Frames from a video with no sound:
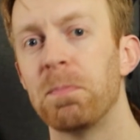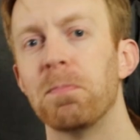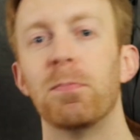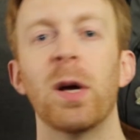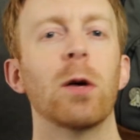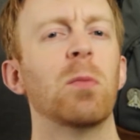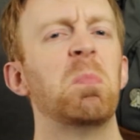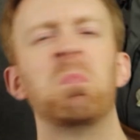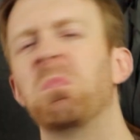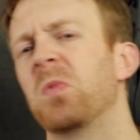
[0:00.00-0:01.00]
Bill,
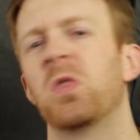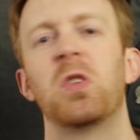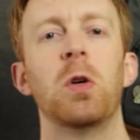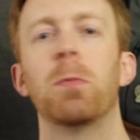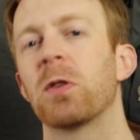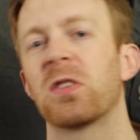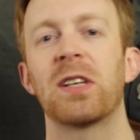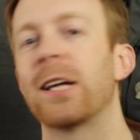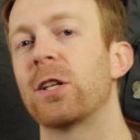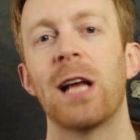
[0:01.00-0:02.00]
super
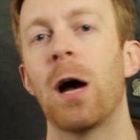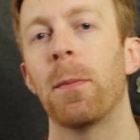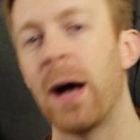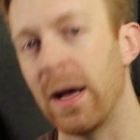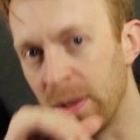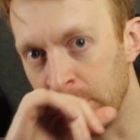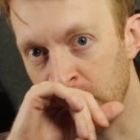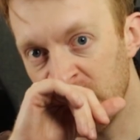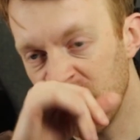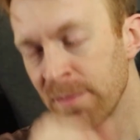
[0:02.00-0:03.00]
sketched out by them,
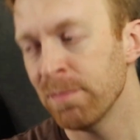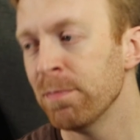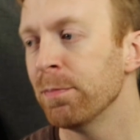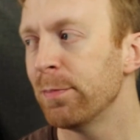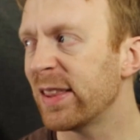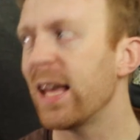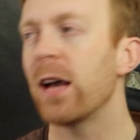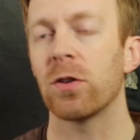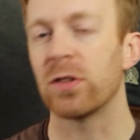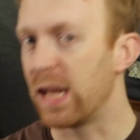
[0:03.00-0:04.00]
but they
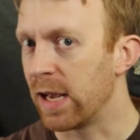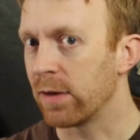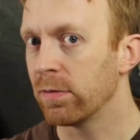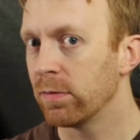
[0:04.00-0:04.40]
understand.